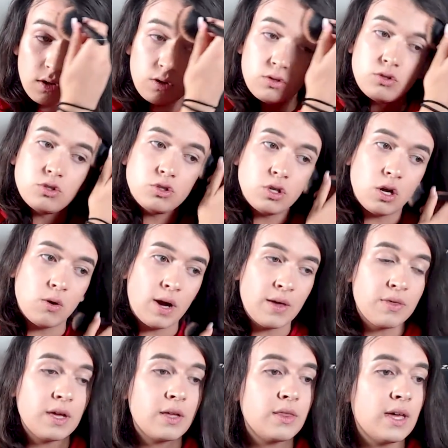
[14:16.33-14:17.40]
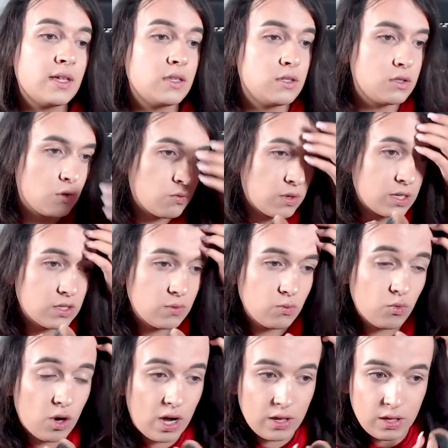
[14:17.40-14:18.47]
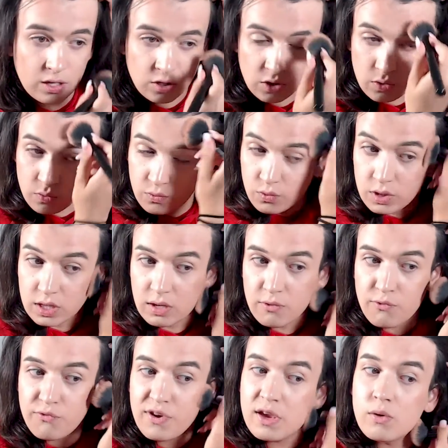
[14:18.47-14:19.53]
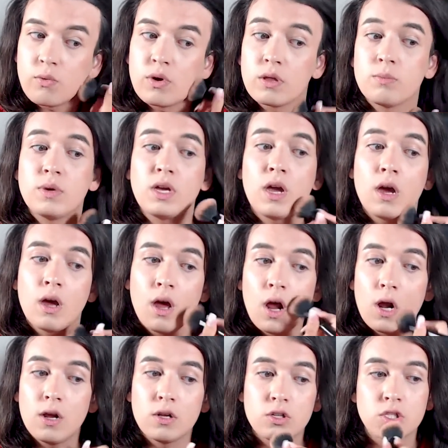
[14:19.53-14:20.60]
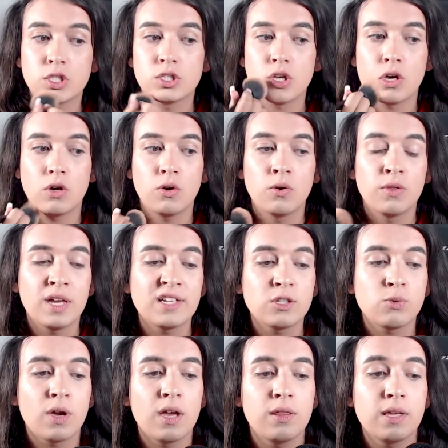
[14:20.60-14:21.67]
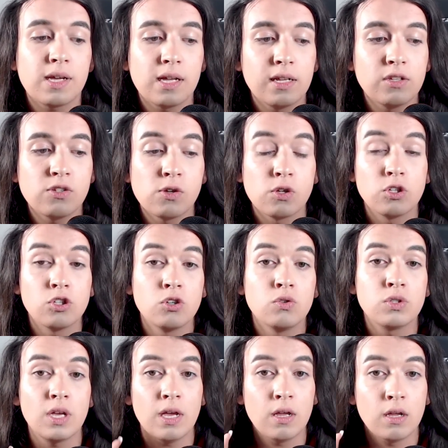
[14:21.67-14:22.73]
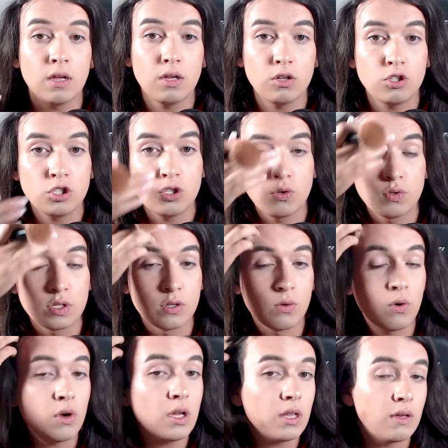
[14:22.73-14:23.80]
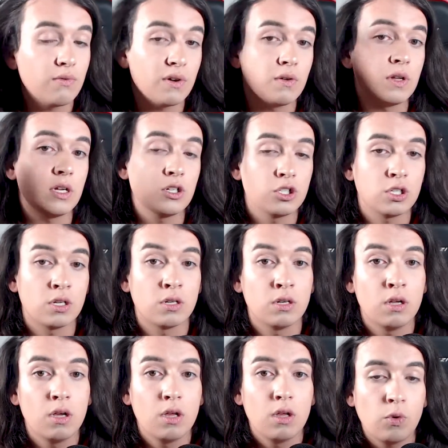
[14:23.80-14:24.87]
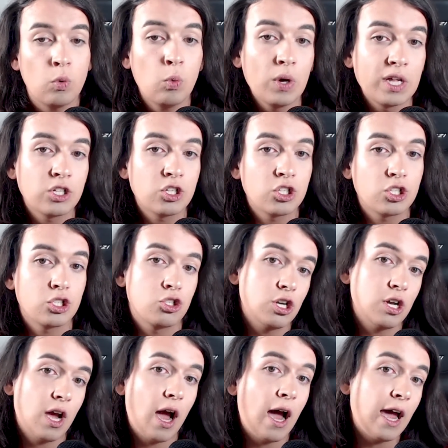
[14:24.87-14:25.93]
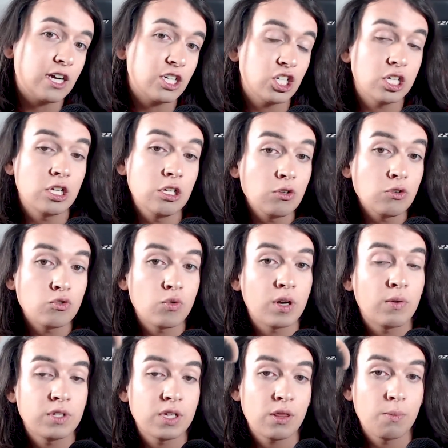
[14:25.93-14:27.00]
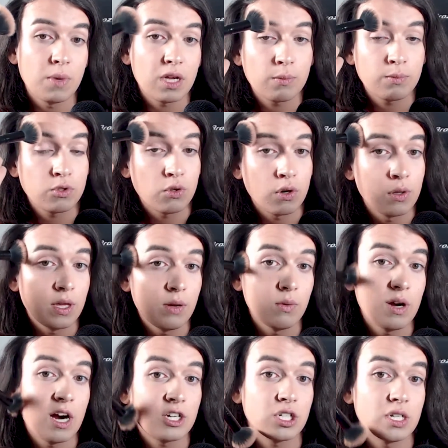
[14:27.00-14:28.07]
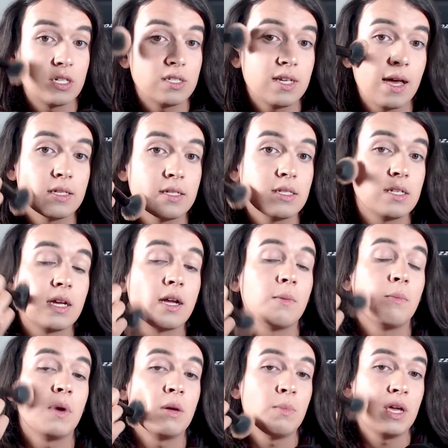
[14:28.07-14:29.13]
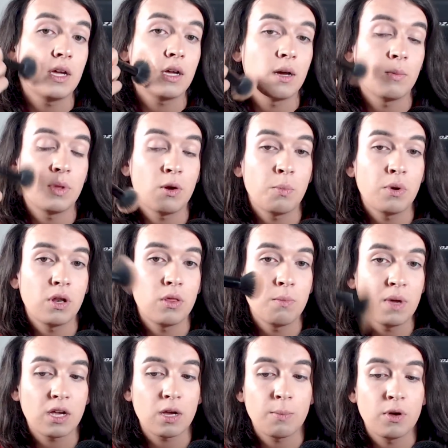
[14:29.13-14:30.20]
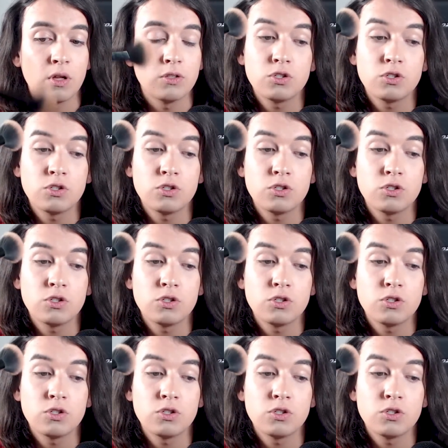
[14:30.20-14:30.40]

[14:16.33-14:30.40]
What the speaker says: So I think that's the reason why they don't really fit with me. So that's why I think I need to choose an oily foundation, which I actually used when I was at the makeup store and they were actually testing my makeup. They're putting makeup on.